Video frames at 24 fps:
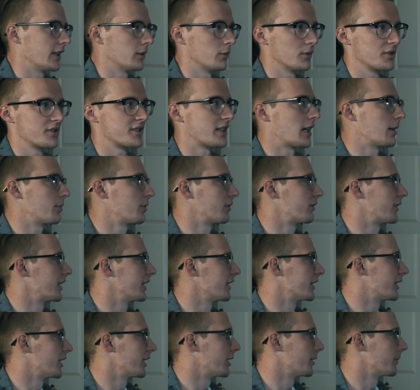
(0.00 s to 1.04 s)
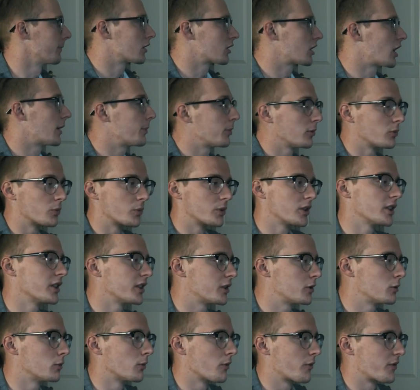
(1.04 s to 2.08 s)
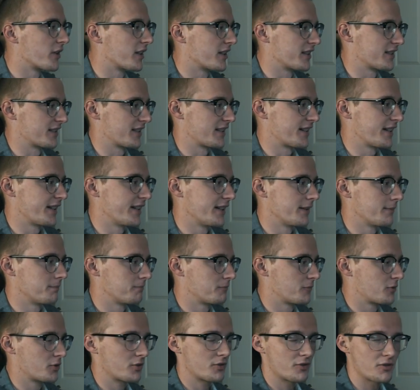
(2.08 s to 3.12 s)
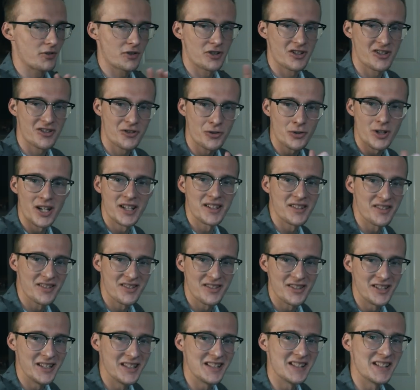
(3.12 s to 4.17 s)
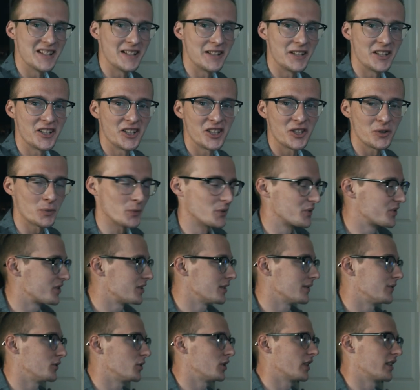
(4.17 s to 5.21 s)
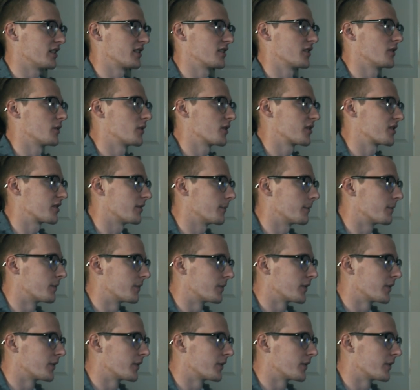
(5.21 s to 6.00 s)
Stop it right there. A couple really cool things that I tried to sneak in here, and we'll see if you guys notice them.